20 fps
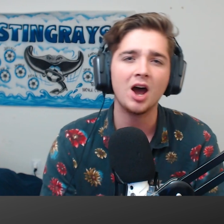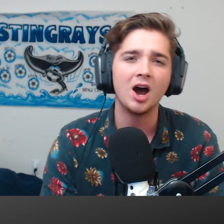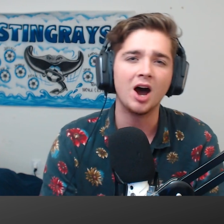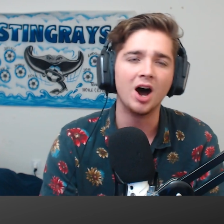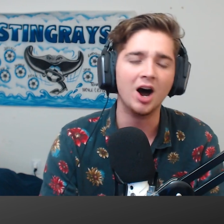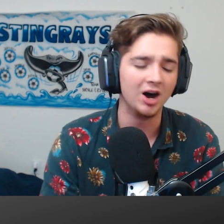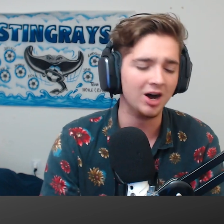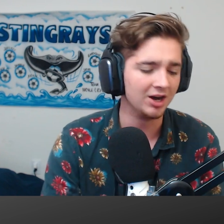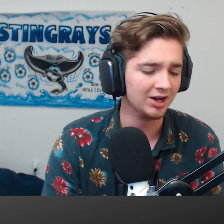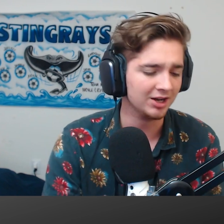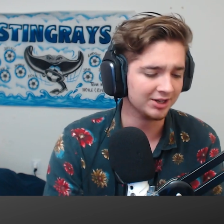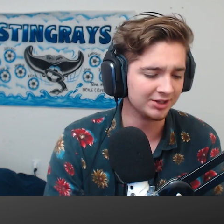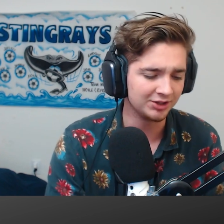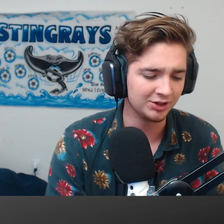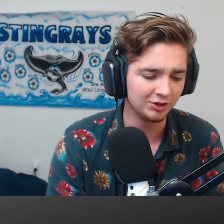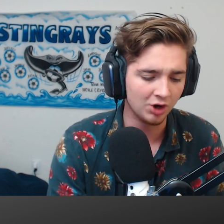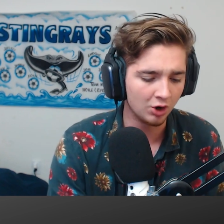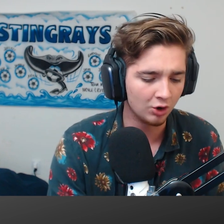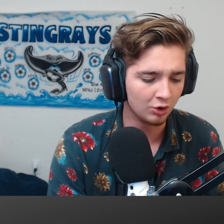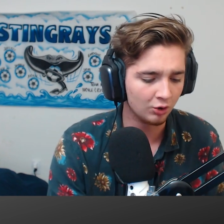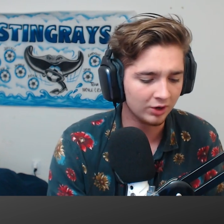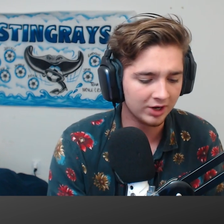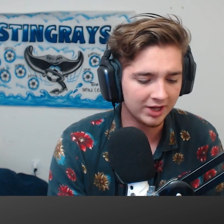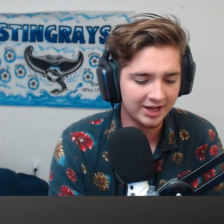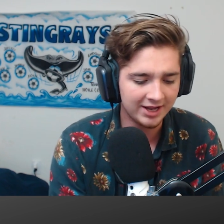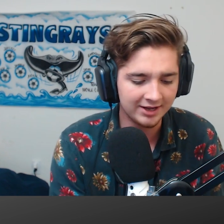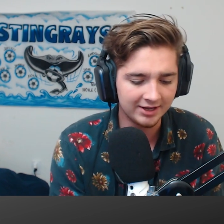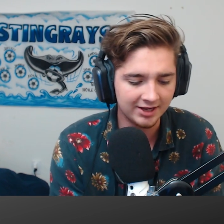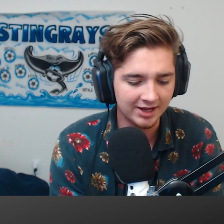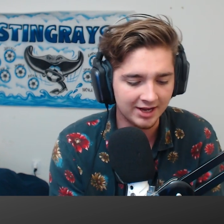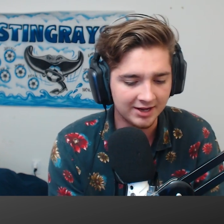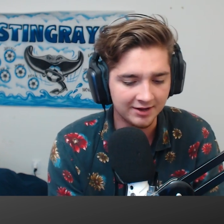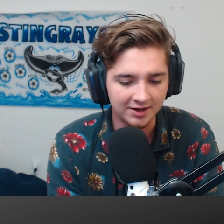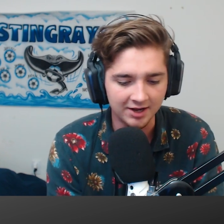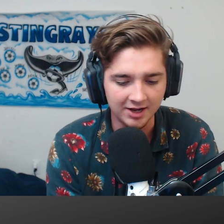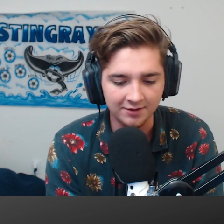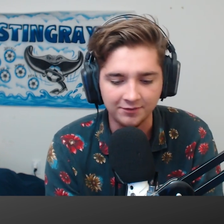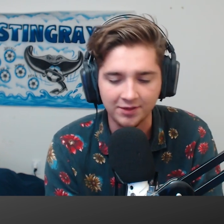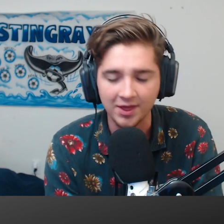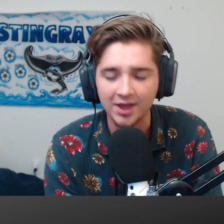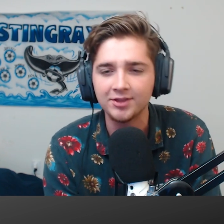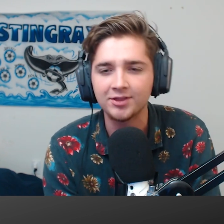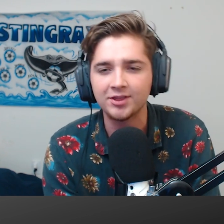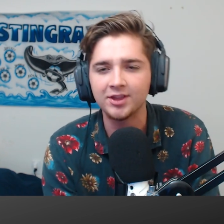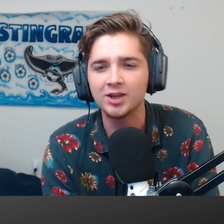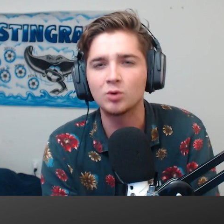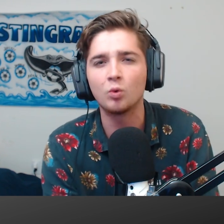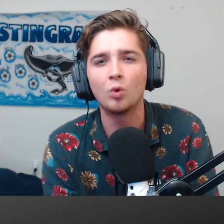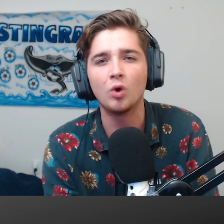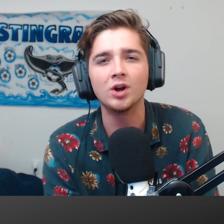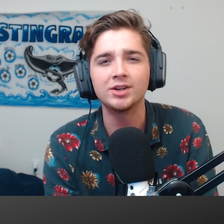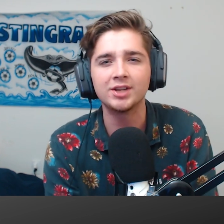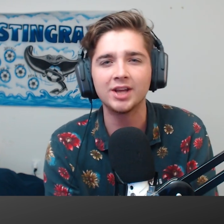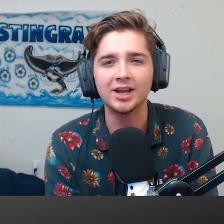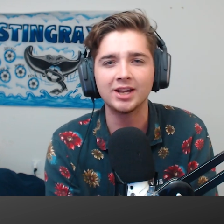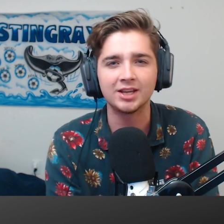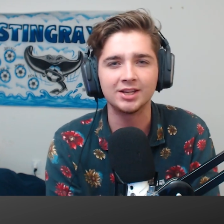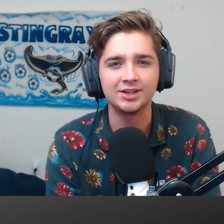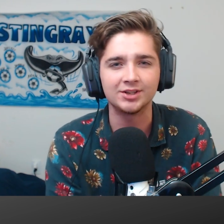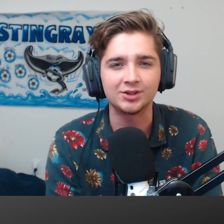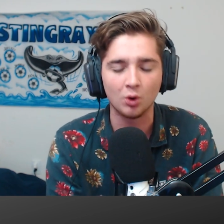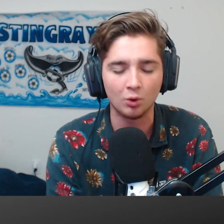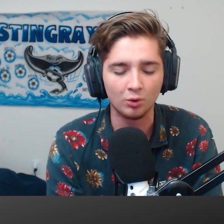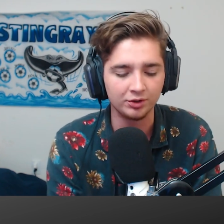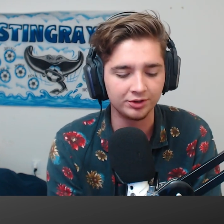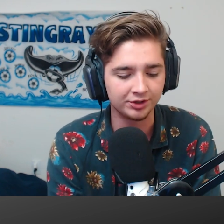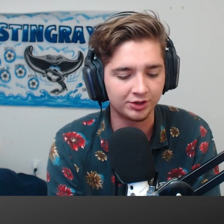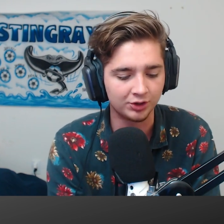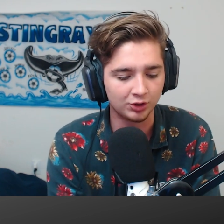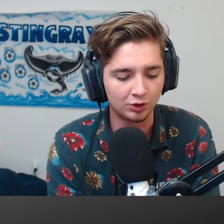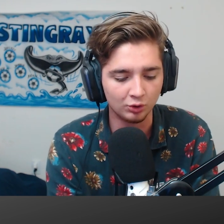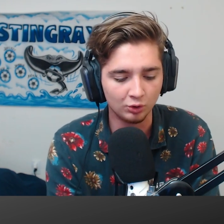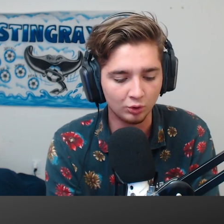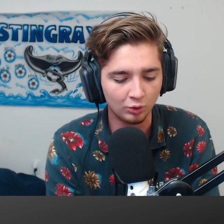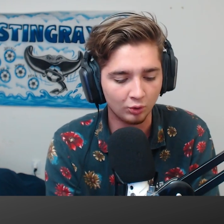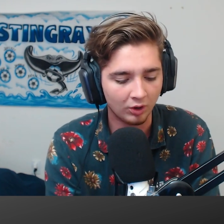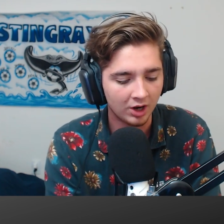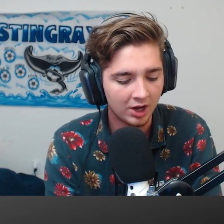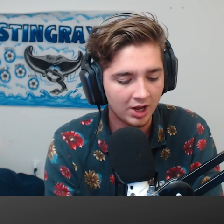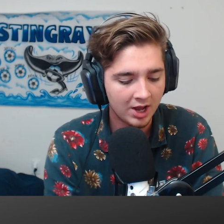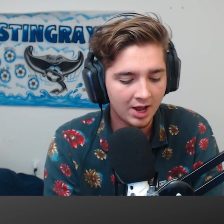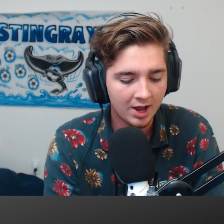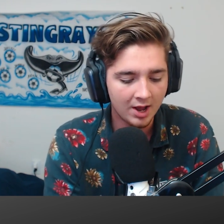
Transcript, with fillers: Uh, you know, if they think one deck is going to